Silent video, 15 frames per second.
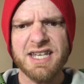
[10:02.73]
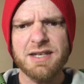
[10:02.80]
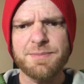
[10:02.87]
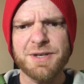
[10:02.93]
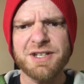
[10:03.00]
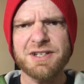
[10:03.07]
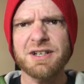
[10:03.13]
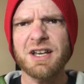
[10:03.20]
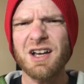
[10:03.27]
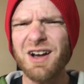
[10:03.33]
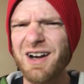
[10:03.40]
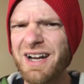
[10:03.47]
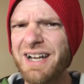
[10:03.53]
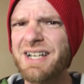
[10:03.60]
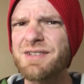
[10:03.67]
to keep it in
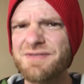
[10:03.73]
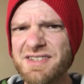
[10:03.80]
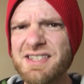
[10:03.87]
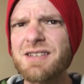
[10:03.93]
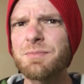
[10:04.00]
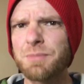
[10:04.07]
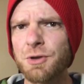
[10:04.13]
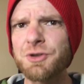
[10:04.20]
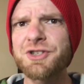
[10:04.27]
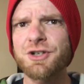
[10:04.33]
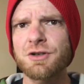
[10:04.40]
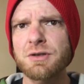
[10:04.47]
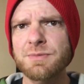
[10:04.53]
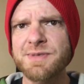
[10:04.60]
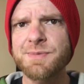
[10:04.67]
kind of simple
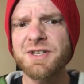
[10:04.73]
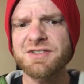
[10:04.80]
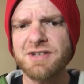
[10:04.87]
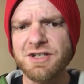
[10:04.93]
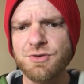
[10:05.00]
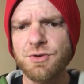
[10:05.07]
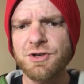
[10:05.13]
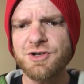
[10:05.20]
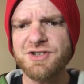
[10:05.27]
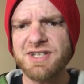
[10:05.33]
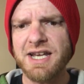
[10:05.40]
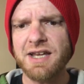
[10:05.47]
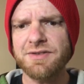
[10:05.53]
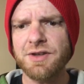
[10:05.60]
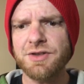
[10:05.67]
terms because I do
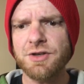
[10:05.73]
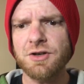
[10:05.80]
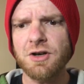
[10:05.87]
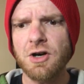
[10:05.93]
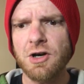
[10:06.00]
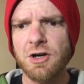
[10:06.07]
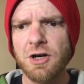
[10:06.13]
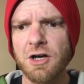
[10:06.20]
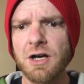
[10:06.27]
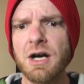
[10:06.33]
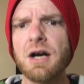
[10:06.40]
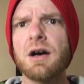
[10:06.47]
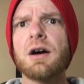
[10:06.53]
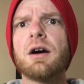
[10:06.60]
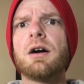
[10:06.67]
understand that there are
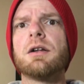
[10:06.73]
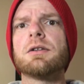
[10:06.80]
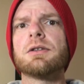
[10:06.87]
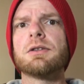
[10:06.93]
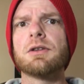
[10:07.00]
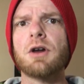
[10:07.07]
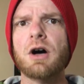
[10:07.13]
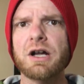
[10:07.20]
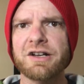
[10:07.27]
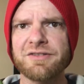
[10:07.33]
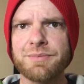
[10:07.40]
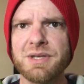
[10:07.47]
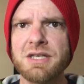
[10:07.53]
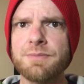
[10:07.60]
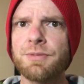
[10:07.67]
a lot
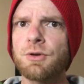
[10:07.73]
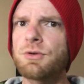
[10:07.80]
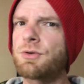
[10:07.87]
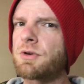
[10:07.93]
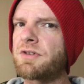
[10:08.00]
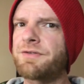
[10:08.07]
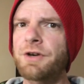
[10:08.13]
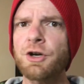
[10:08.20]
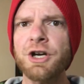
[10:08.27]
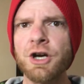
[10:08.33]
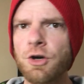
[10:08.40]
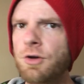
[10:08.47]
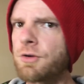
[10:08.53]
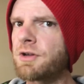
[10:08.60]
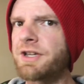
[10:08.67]
of people who are very
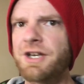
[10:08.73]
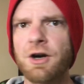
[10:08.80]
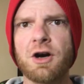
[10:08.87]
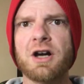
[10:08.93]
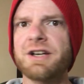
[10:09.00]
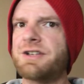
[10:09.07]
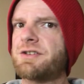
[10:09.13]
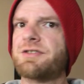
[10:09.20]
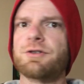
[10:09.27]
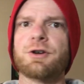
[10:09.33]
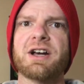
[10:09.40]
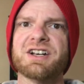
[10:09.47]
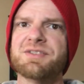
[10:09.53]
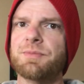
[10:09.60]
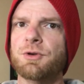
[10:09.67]
early on in their
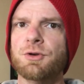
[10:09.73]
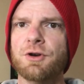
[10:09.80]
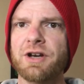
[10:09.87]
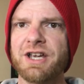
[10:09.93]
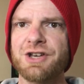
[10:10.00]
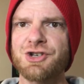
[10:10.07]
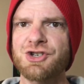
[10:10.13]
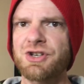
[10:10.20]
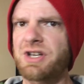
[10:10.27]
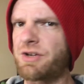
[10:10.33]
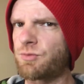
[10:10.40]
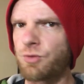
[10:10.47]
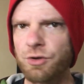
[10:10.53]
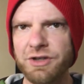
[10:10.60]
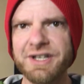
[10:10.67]
exploration
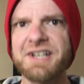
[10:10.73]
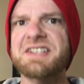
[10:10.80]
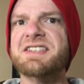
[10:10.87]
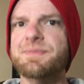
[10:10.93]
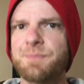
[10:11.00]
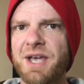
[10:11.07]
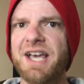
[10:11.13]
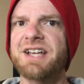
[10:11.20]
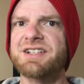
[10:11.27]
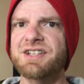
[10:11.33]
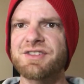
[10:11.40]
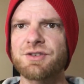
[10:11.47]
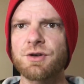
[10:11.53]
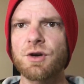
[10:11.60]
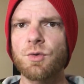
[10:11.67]
and really
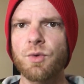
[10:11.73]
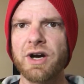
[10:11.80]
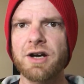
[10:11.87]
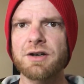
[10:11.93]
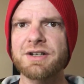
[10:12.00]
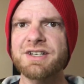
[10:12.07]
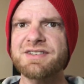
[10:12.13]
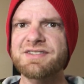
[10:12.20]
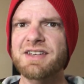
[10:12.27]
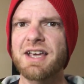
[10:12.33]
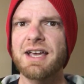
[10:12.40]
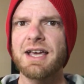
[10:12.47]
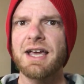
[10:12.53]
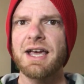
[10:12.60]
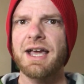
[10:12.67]
expanding their awareness.
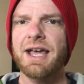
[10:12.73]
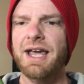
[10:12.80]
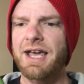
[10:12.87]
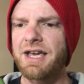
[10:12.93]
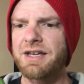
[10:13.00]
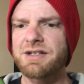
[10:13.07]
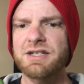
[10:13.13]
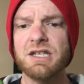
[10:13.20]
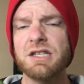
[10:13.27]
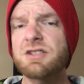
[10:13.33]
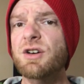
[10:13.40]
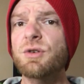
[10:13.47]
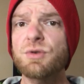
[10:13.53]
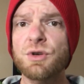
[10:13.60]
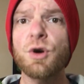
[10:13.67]
and you
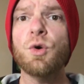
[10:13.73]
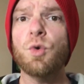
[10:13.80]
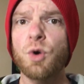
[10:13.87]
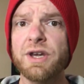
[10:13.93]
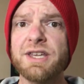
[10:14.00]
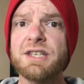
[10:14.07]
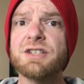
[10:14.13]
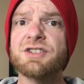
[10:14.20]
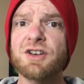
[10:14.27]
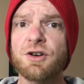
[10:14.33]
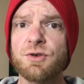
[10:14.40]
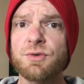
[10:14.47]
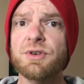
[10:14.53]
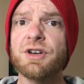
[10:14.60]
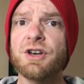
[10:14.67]
don't know what you
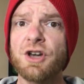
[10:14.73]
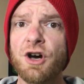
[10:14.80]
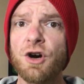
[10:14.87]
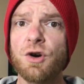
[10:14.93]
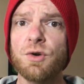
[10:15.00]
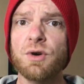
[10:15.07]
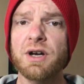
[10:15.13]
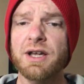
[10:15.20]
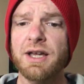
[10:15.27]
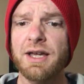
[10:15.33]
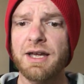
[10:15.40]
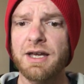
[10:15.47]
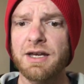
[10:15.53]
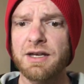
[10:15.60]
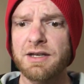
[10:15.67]
don't know.
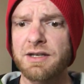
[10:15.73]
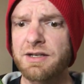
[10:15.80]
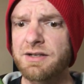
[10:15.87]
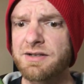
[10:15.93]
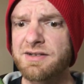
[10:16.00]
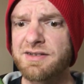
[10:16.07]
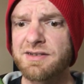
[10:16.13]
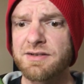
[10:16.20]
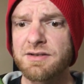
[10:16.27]
And